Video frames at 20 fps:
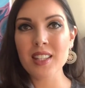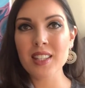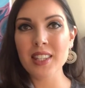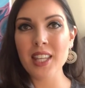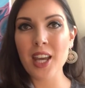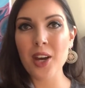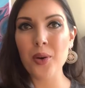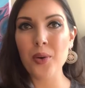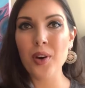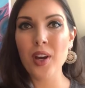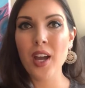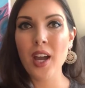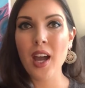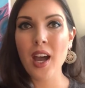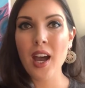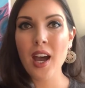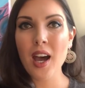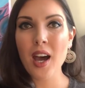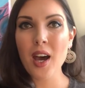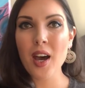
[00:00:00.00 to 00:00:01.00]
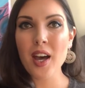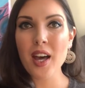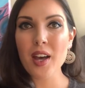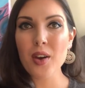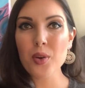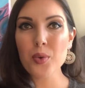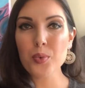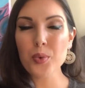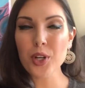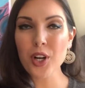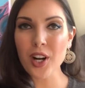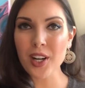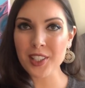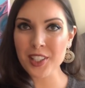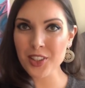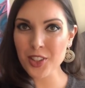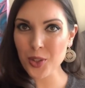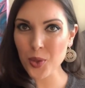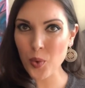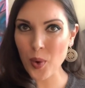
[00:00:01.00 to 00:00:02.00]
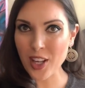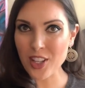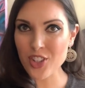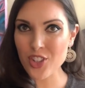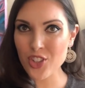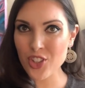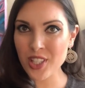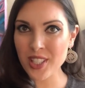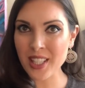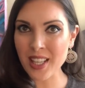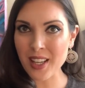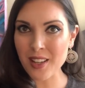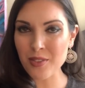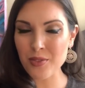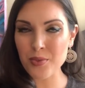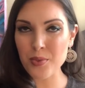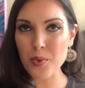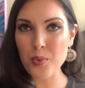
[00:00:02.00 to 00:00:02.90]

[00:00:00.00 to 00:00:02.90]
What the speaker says: Now, regarding the question of